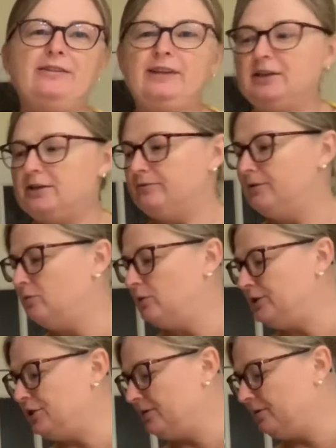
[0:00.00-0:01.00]
Thank you for
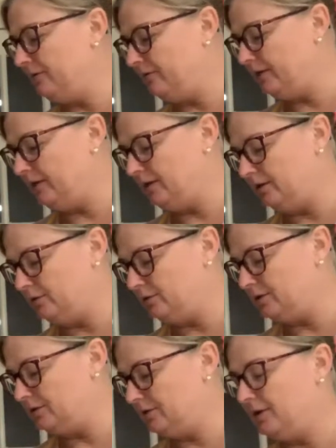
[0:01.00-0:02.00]
watching the videos.